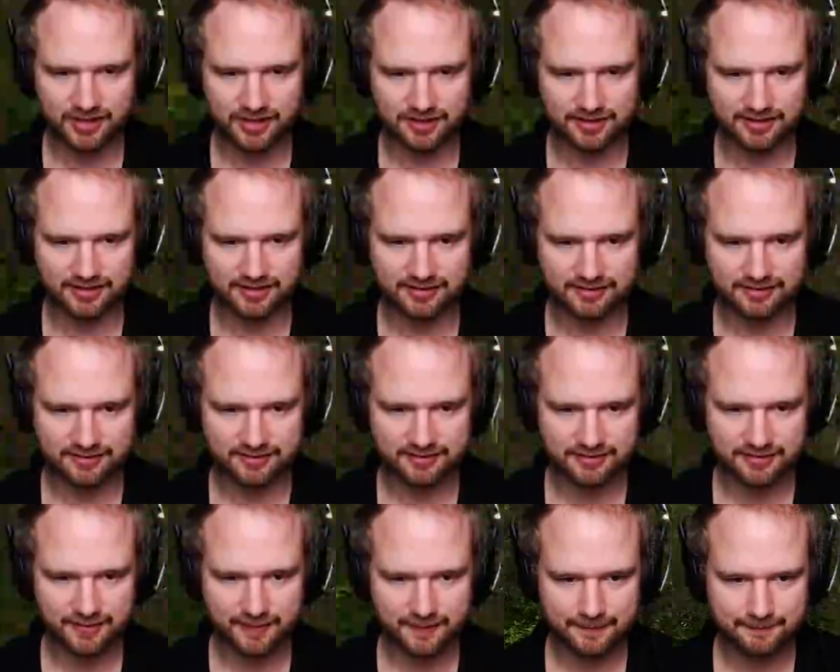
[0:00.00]
I
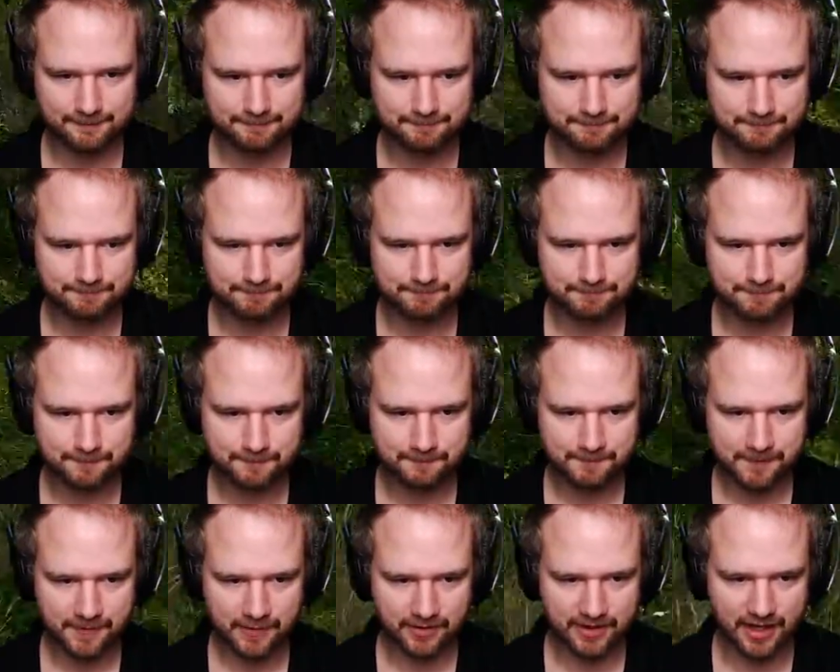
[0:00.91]
guess.
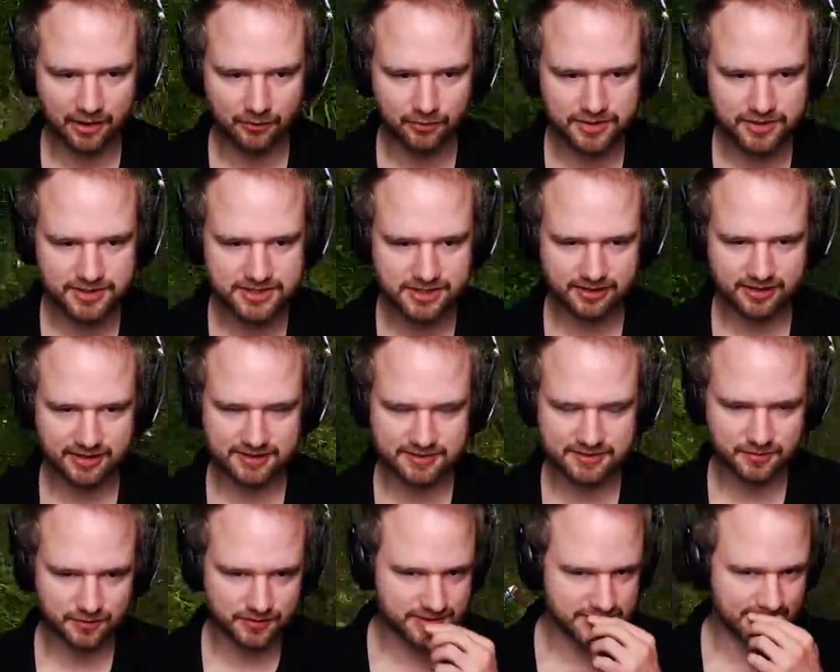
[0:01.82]
Okay, are we done?
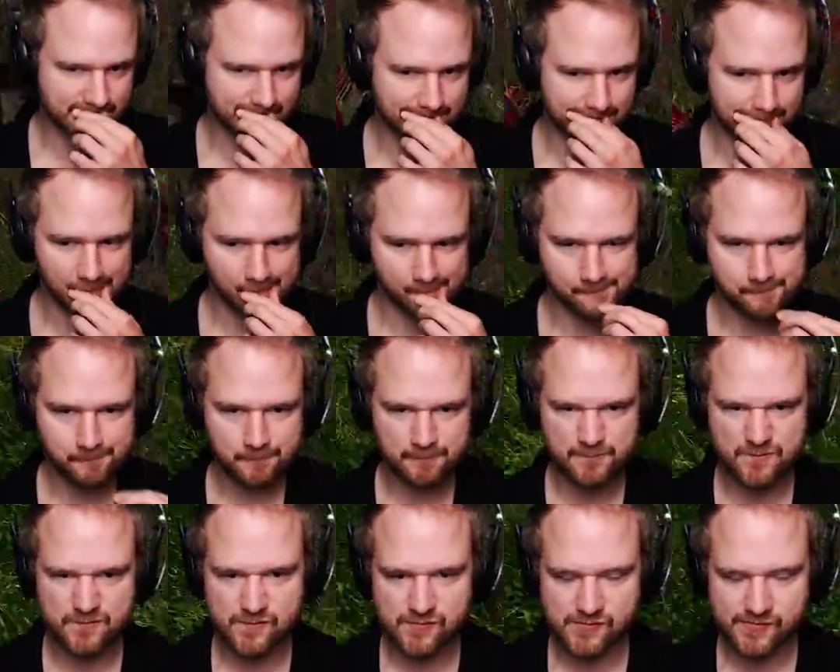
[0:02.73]
Yes, we're done.
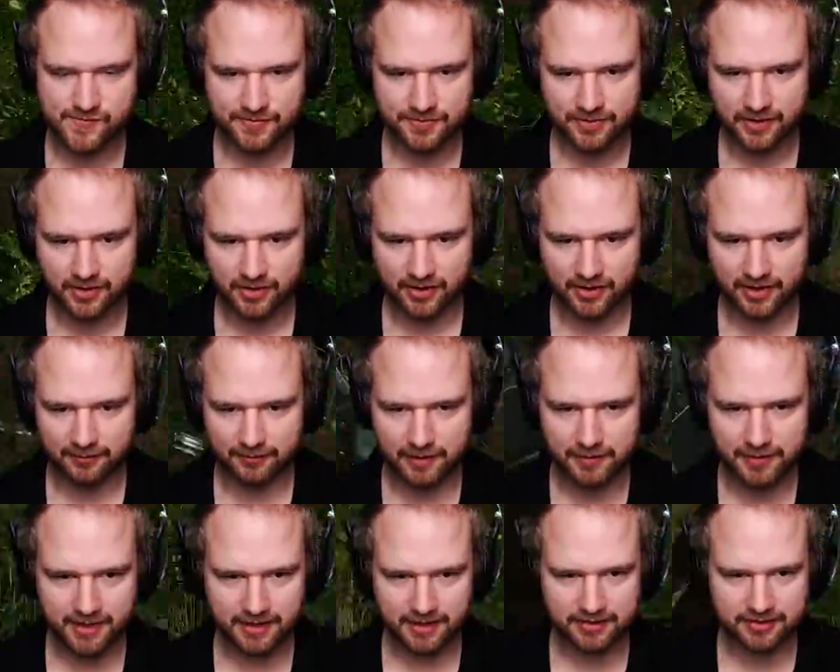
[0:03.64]
Okay,
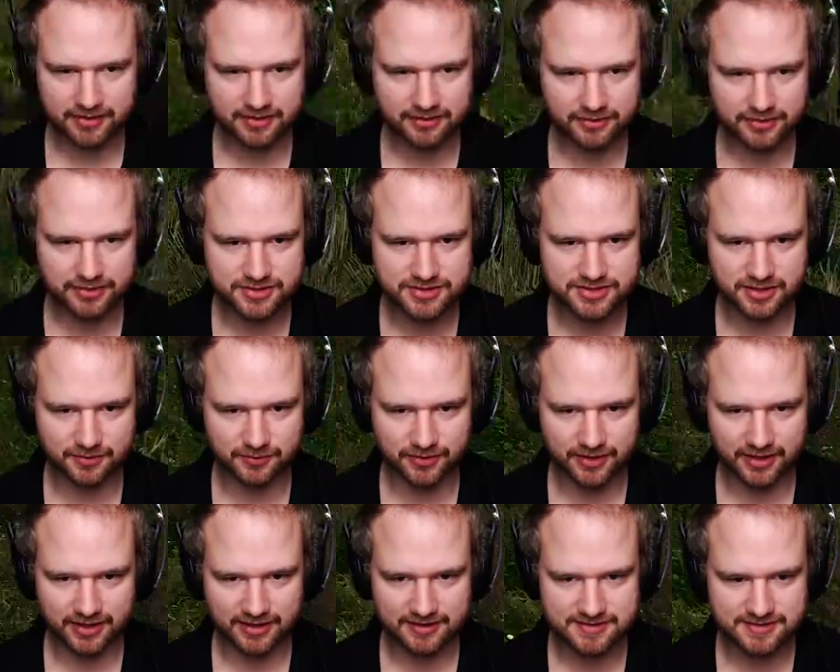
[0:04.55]
maybe I could lure
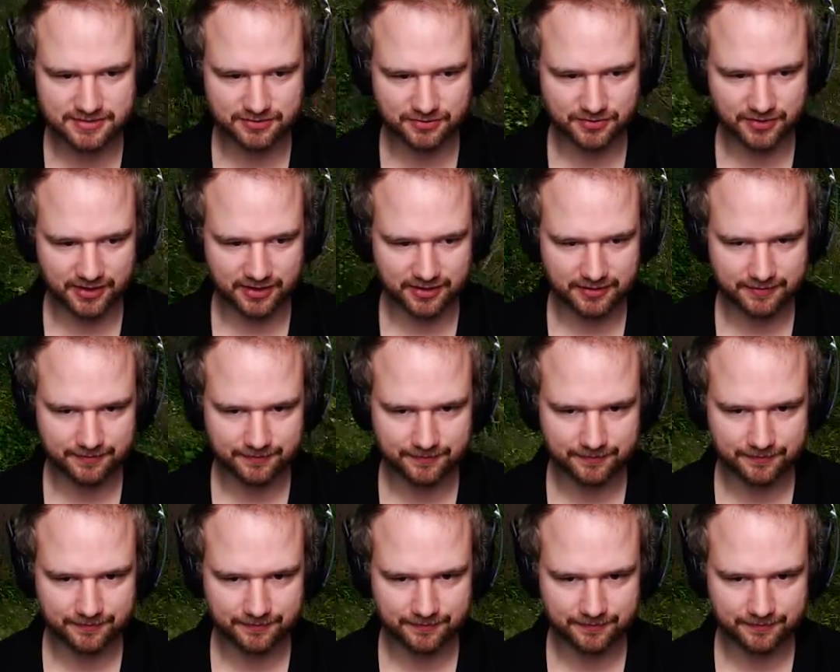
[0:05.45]
someone else away.